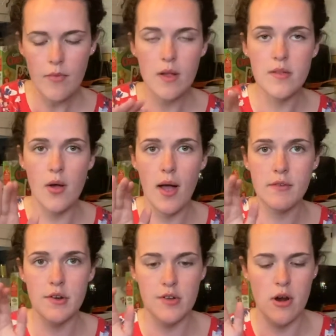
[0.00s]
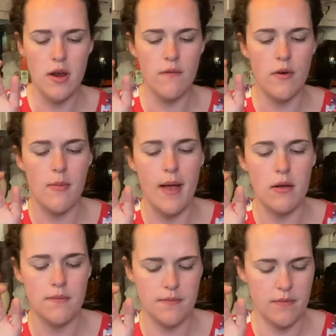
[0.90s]
So after stirring for
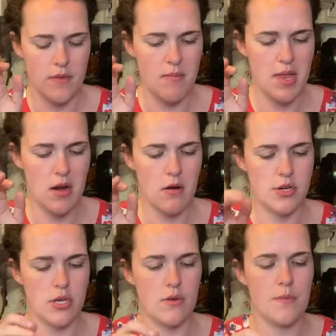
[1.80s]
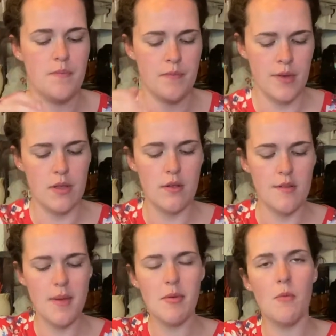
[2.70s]
about a minute or two,
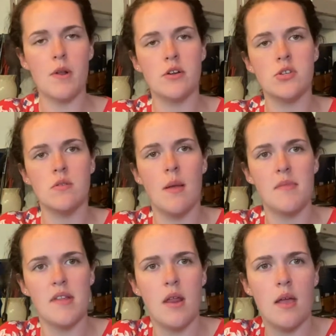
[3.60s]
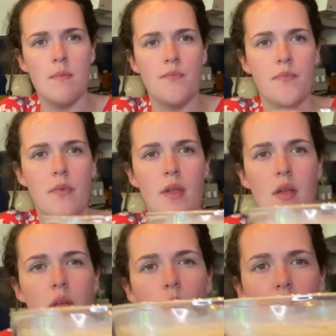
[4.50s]
there's maybe 1 or 2 lumps in it,
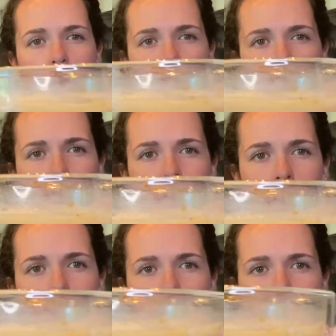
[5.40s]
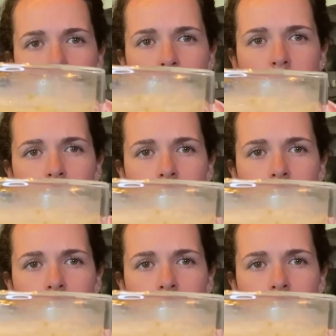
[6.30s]
but it is a really good